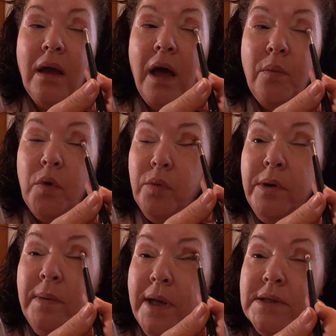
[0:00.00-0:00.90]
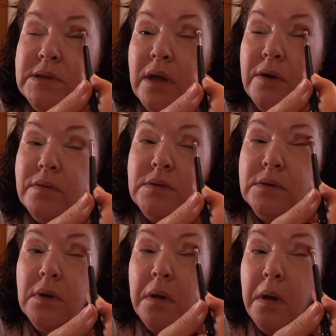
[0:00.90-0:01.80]
I will replace those.
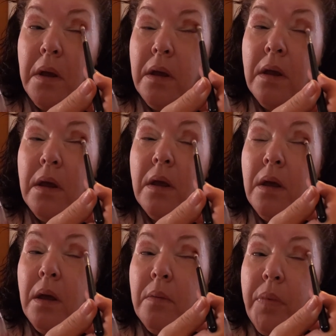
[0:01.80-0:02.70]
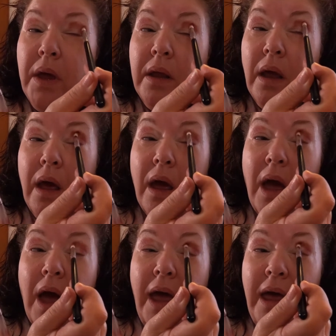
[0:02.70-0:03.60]
But
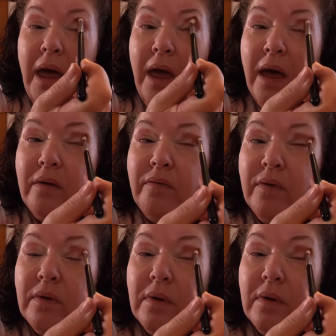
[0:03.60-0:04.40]
I have